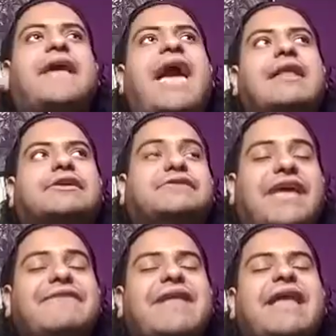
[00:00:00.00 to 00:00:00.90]
they
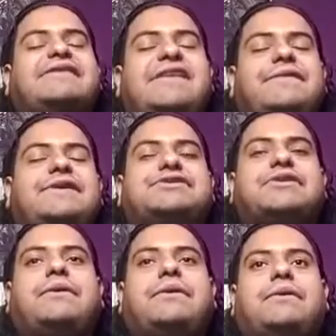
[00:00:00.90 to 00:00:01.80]
even had a TV
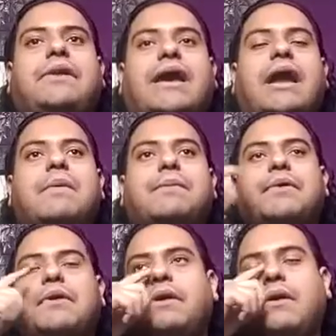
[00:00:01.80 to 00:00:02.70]
show, dude. Like I
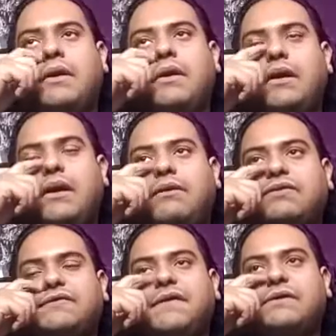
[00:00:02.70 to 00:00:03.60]
remember,
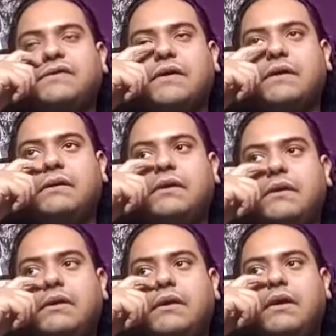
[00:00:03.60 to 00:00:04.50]
what's it called?
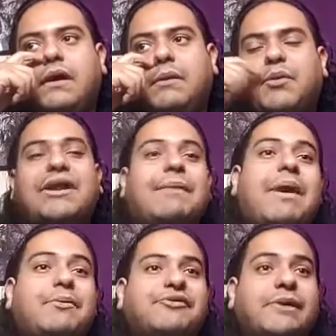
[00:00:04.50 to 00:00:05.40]
Porque
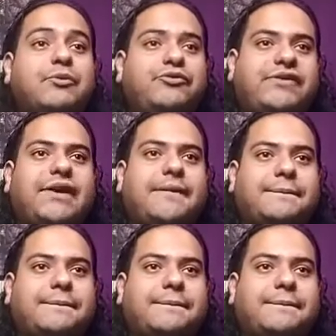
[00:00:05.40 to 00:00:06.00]
amamos la música.